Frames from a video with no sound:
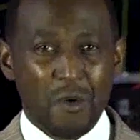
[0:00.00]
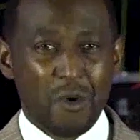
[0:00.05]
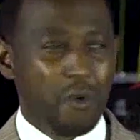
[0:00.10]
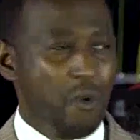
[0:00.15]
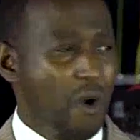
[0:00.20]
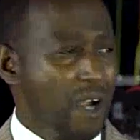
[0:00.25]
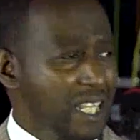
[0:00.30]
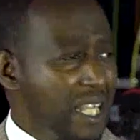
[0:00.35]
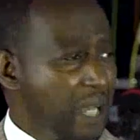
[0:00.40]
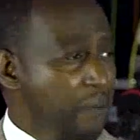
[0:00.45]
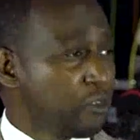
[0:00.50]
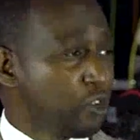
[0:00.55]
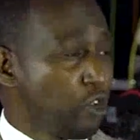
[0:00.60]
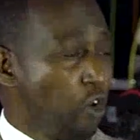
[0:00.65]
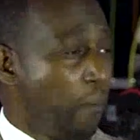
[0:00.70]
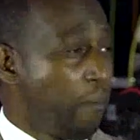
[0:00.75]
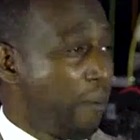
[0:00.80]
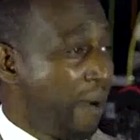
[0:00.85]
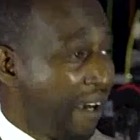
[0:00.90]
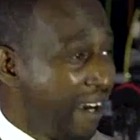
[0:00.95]
We want them
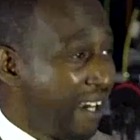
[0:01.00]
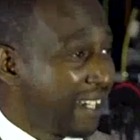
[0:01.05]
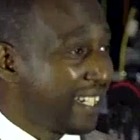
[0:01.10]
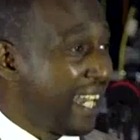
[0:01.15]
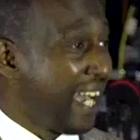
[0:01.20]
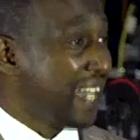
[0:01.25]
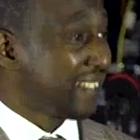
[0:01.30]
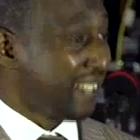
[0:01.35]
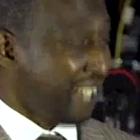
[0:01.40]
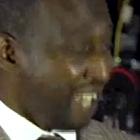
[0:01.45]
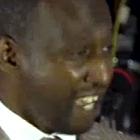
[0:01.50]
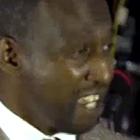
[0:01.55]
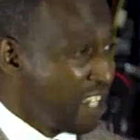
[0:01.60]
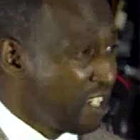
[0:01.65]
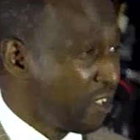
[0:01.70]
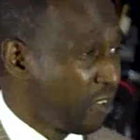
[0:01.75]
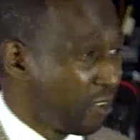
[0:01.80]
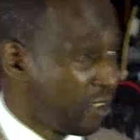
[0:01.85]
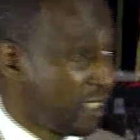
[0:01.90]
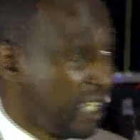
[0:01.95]
to operate as
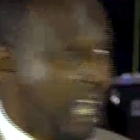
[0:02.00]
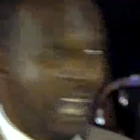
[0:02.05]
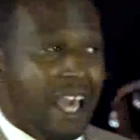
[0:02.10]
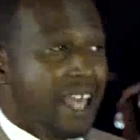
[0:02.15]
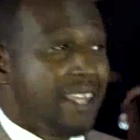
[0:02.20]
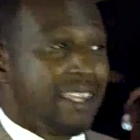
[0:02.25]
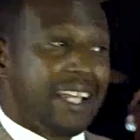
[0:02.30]
angels.